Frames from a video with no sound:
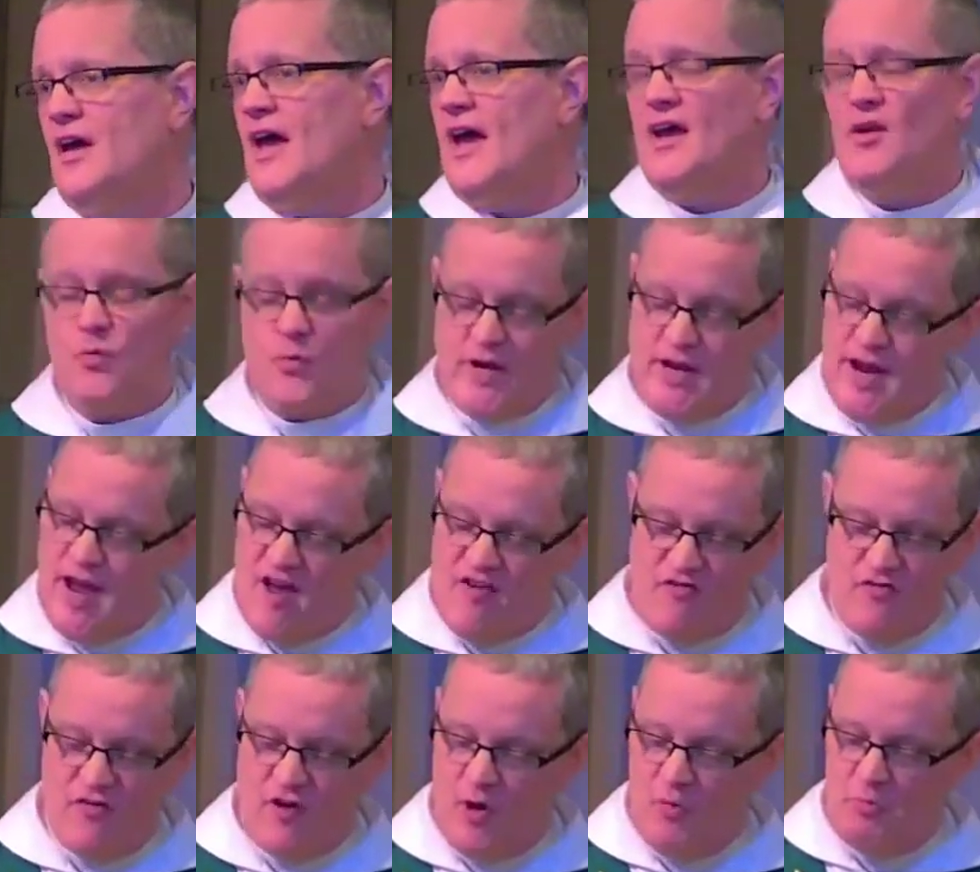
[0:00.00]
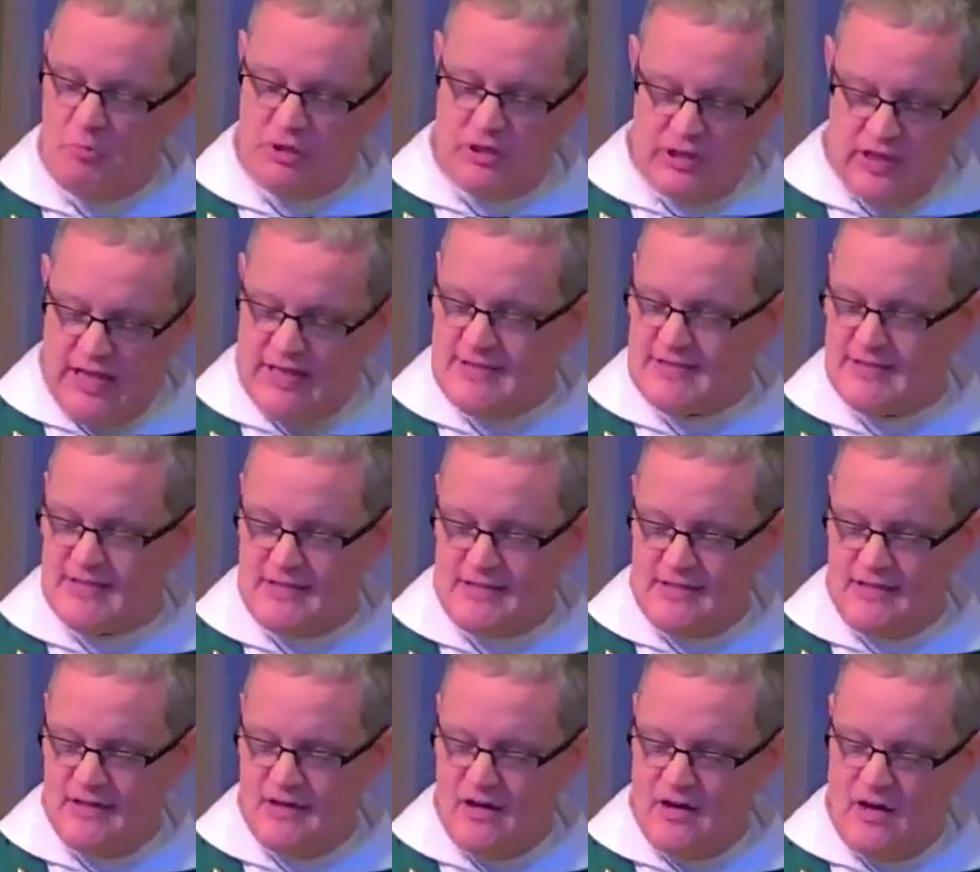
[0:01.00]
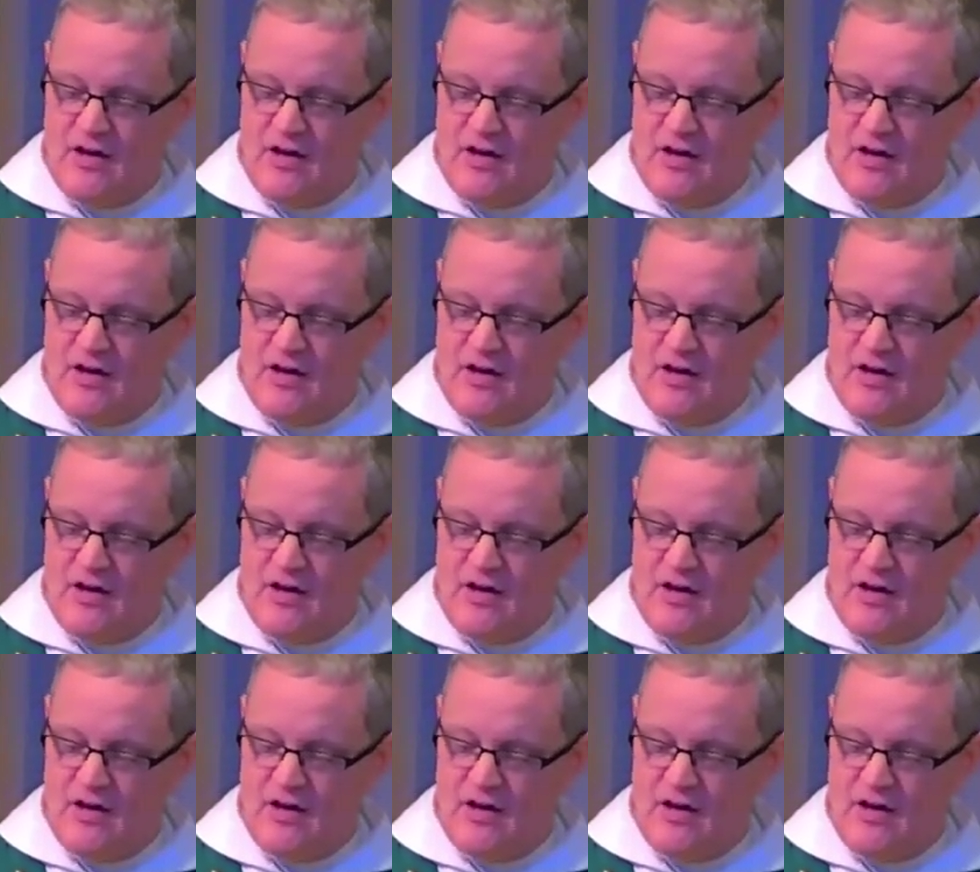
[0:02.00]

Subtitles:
And we have plenty